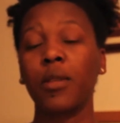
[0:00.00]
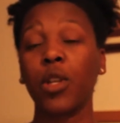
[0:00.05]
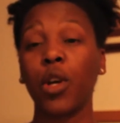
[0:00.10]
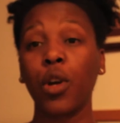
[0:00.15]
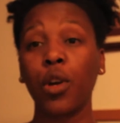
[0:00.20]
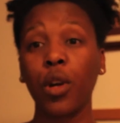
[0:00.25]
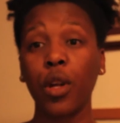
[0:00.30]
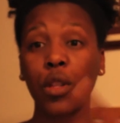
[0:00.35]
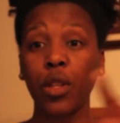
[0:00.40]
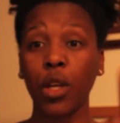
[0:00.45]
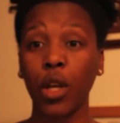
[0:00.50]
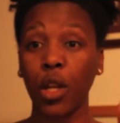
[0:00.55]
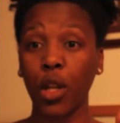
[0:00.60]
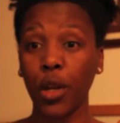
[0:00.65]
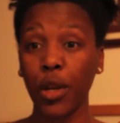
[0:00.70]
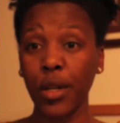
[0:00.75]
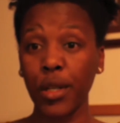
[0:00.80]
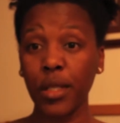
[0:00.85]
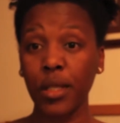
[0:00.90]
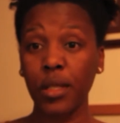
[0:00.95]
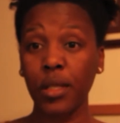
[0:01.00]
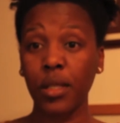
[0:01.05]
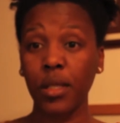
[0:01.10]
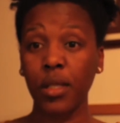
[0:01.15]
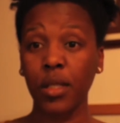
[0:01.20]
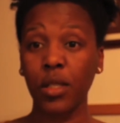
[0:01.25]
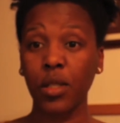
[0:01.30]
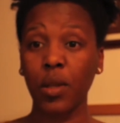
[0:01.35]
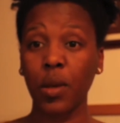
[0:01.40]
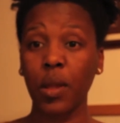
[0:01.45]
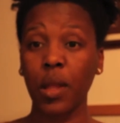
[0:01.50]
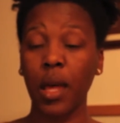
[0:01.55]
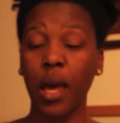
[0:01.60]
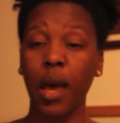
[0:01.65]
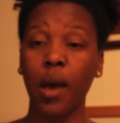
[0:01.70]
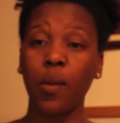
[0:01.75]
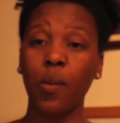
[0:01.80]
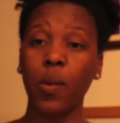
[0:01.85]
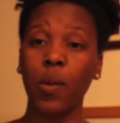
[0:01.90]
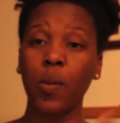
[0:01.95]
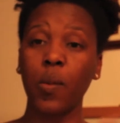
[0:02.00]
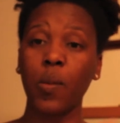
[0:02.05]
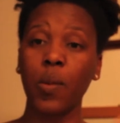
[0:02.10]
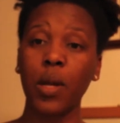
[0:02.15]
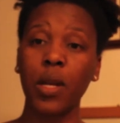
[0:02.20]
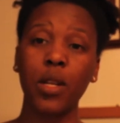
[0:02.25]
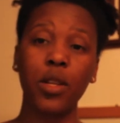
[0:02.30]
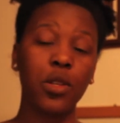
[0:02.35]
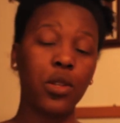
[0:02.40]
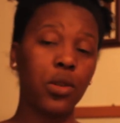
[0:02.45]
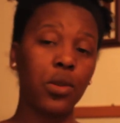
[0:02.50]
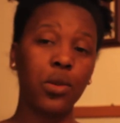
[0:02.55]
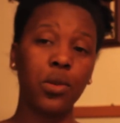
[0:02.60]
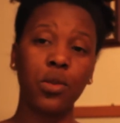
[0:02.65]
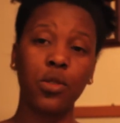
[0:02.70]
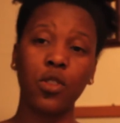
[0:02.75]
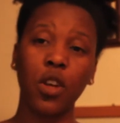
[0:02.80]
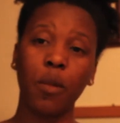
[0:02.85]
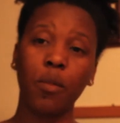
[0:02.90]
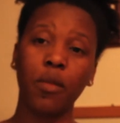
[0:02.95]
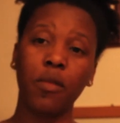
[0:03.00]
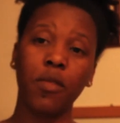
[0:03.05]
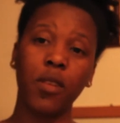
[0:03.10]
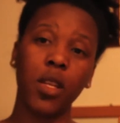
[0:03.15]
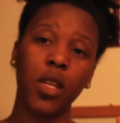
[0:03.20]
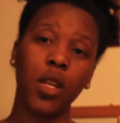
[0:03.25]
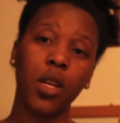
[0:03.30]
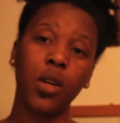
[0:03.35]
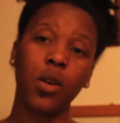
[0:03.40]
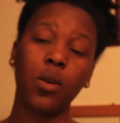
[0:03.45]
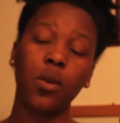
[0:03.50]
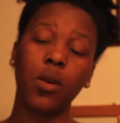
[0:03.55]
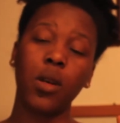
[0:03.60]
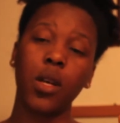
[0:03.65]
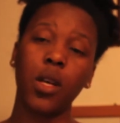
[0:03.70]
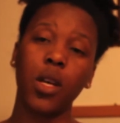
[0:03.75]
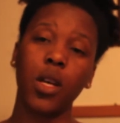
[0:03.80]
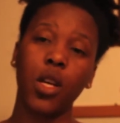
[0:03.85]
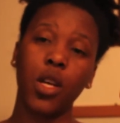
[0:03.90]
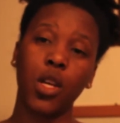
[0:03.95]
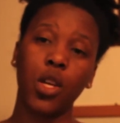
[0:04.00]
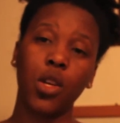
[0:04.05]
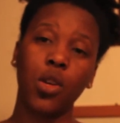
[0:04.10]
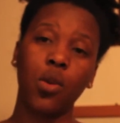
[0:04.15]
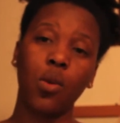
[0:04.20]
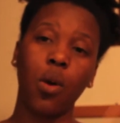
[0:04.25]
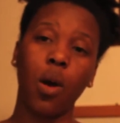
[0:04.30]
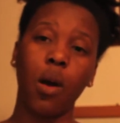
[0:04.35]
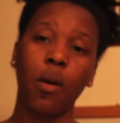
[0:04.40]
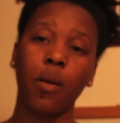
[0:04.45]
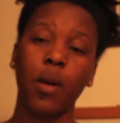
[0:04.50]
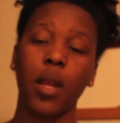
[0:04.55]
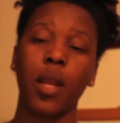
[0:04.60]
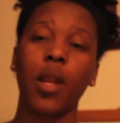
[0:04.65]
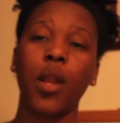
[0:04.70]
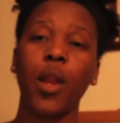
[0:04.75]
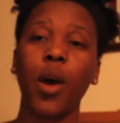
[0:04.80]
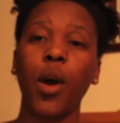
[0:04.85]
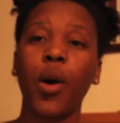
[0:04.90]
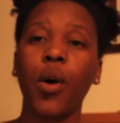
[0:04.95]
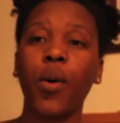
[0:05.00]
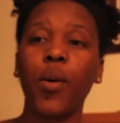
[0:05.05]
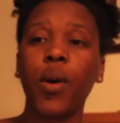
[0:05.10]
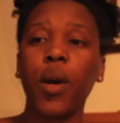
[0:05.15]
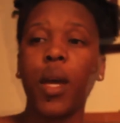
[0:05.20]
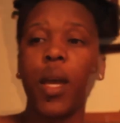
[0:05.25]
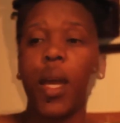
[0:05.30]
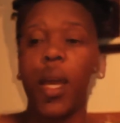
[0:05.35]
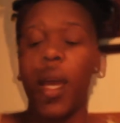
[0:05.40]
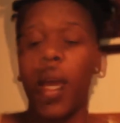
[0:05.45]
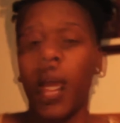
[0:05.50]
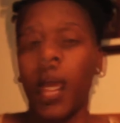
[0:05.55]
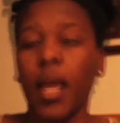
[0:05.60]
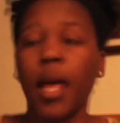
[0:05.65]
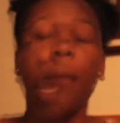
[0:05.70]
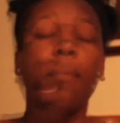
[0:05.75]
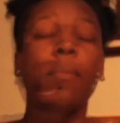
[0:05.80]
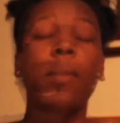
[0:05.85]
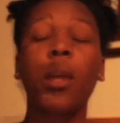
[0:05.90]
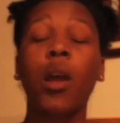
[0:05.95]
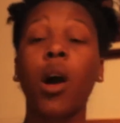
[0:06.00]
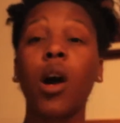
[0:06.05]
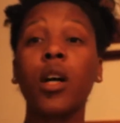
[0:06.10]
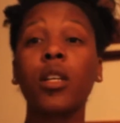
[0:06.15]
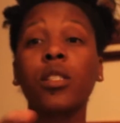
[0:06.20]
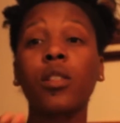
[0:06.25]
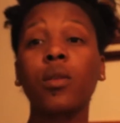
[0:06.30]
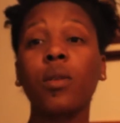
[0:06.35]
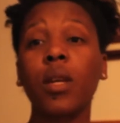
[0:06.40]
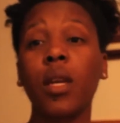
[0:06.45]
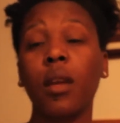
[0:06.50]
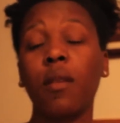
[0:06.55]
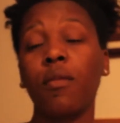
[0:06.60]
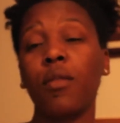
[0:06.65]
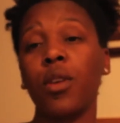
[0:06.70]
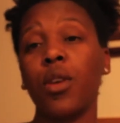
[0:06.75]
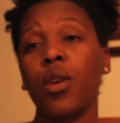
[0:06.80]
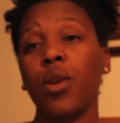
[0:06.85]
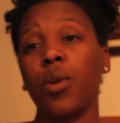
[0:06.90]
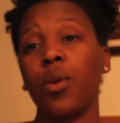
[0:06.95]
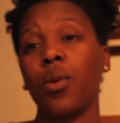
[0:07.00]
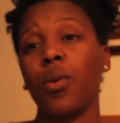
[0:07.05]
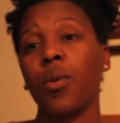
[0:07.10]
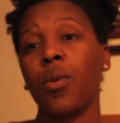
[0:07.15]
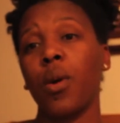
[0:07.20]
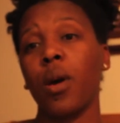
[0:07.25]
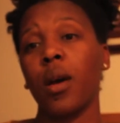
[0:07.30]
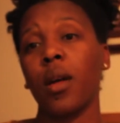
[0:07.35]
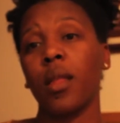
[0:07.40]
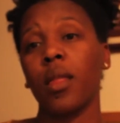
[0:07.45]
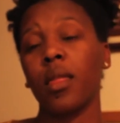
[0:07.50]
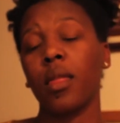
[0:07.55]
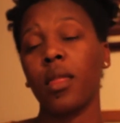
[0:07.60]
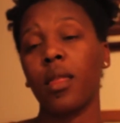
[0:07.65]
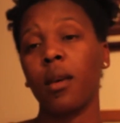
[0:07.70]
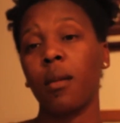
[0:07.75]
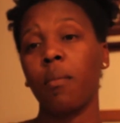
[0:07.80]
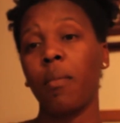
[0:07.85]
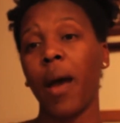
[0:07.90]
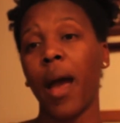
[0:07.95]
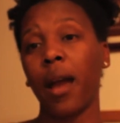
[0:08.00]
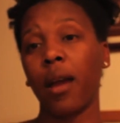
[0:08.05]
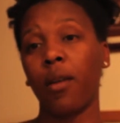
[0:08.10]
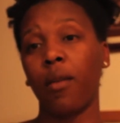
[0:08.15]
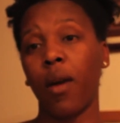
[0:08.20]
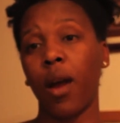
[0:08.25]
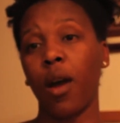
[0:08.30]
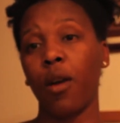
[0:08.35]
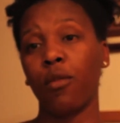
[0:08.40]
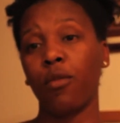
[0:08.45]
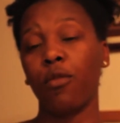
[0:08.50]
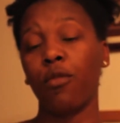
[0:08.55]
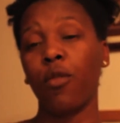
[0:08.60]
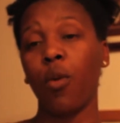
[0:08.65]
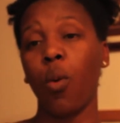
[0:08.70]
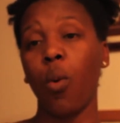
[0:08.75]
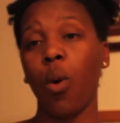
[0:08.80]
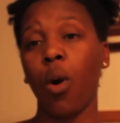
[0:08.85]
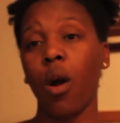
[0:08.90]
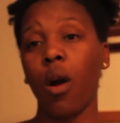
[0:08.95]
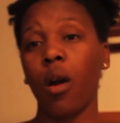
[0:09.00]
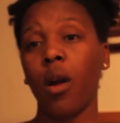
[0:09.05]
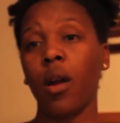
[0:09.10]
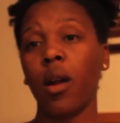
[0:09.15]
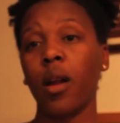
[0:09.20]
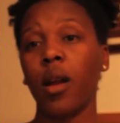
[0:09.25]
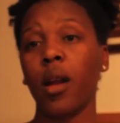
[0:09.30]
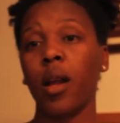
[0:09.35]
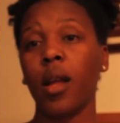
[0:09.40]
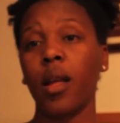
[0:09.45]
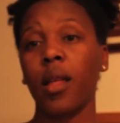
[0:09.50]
turn on the alerts so that when we do drop a video, you already know. Let me also give you the background for